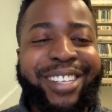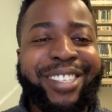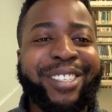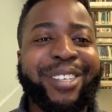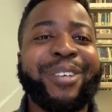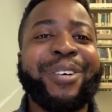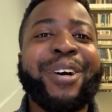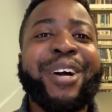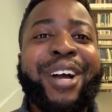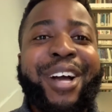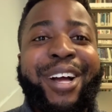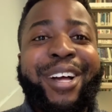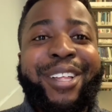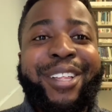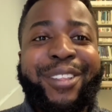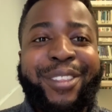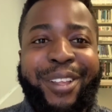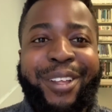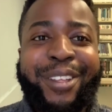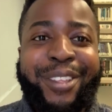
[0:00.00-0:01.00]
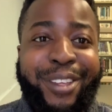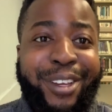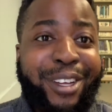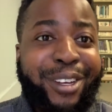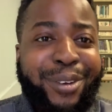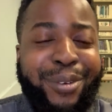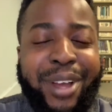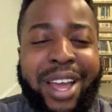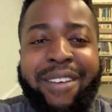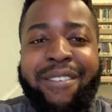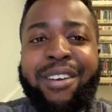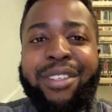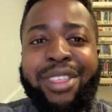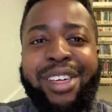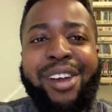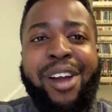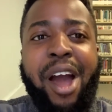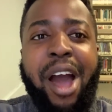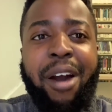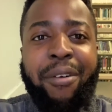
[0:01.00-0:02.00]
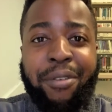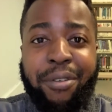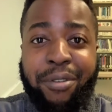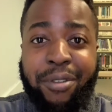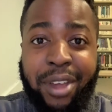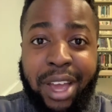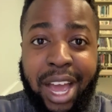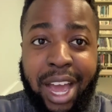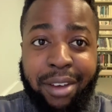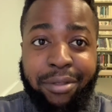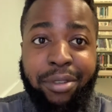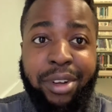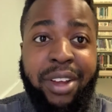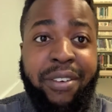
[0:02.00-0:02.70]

So you can do everything off of your iPhone.